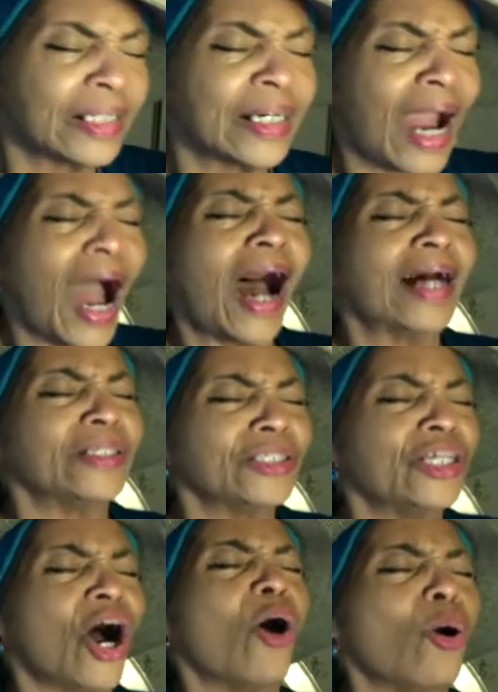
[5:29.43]
God
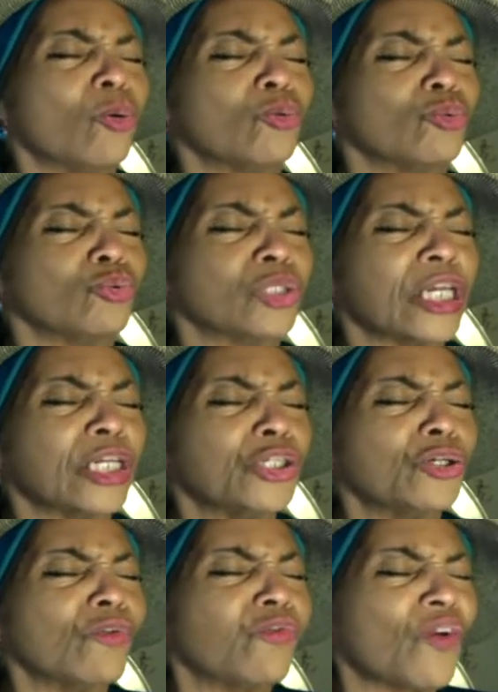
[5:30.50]
knows. He
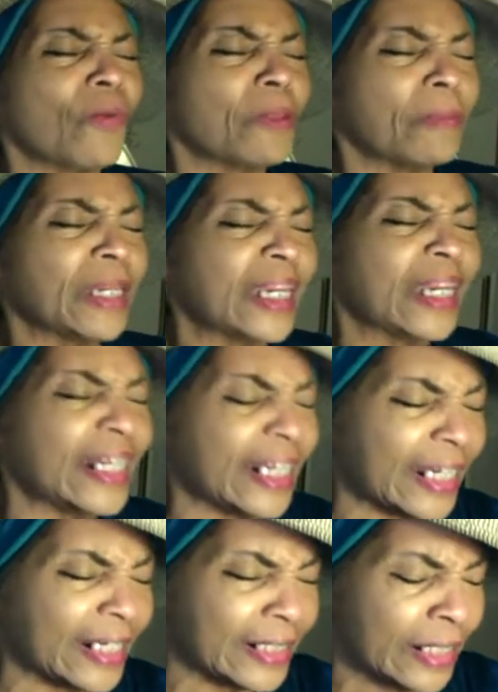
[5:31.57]
knew from the beginning.